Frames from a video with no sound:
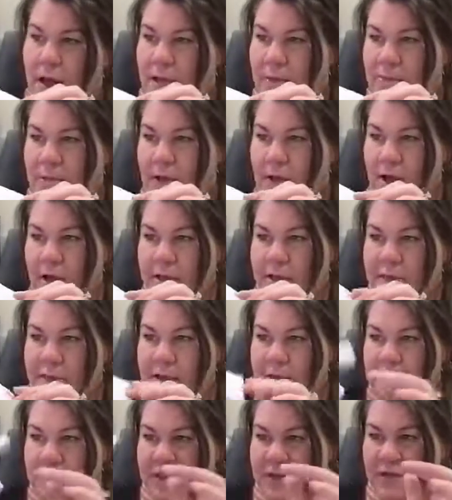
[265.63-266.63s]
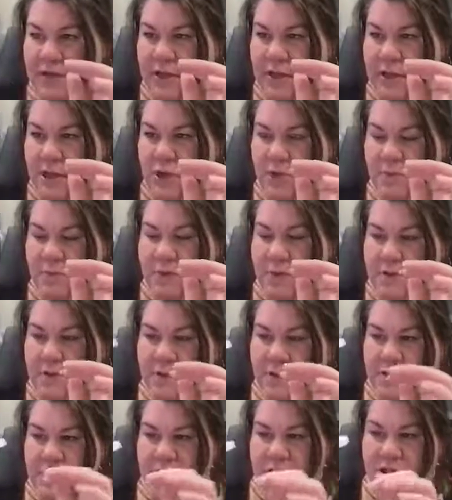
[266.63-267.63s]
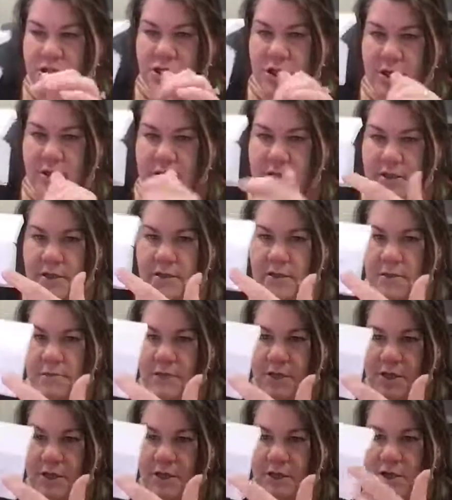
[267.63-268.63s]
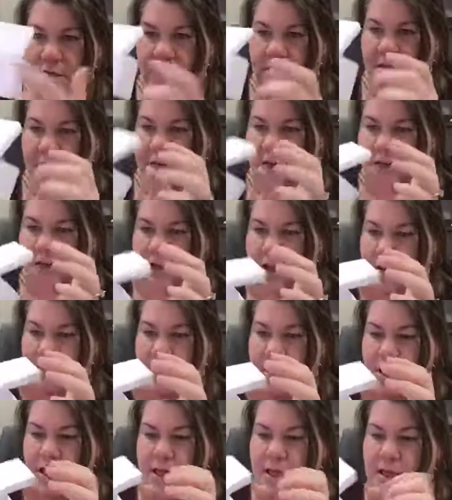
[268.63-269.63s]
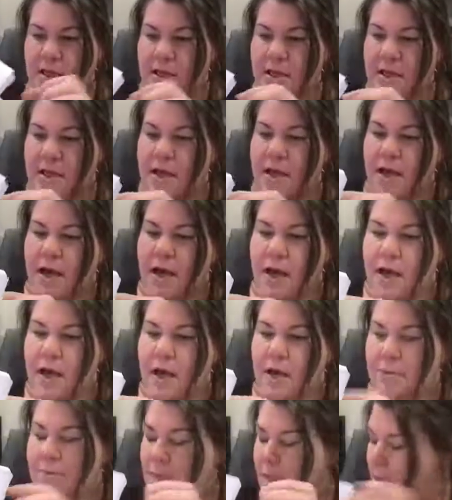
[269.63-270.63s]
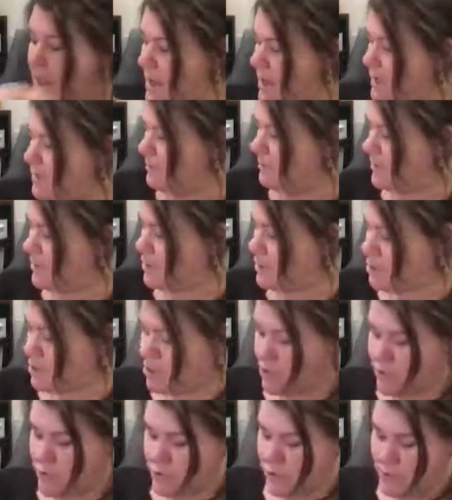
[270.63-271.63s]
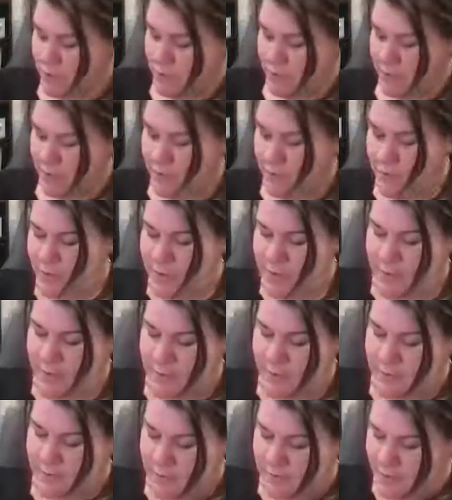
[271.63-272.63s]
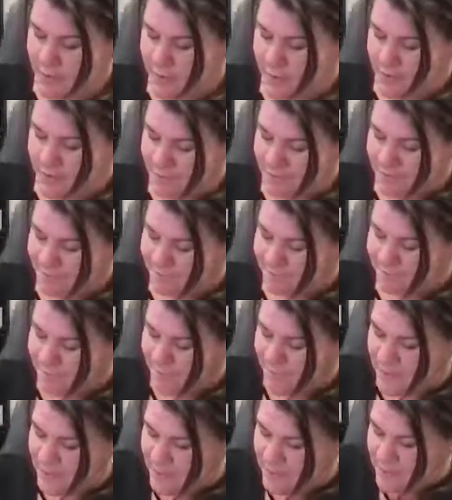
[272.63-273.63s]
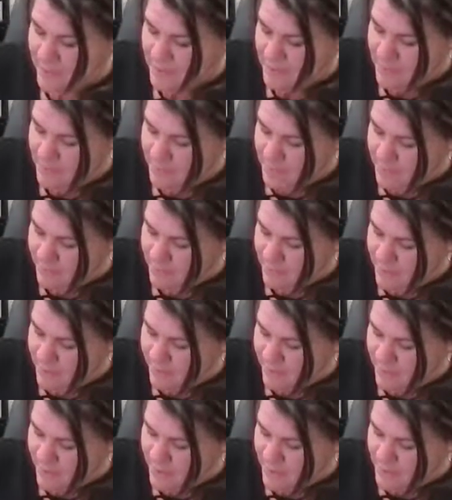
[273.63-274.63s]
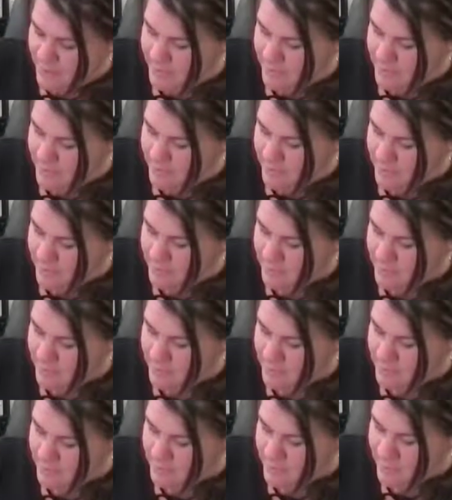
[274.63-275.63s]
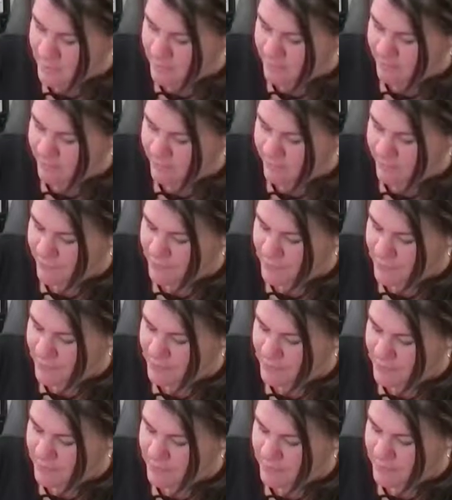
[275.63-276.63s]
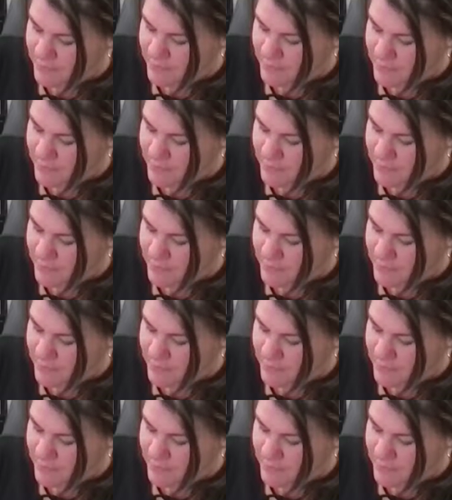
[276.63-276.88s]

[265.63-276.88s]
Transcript: concept of a cube that's constructed. Make sure you have your name on it. And I'm gonna show you really quick. I'm gonna write top front.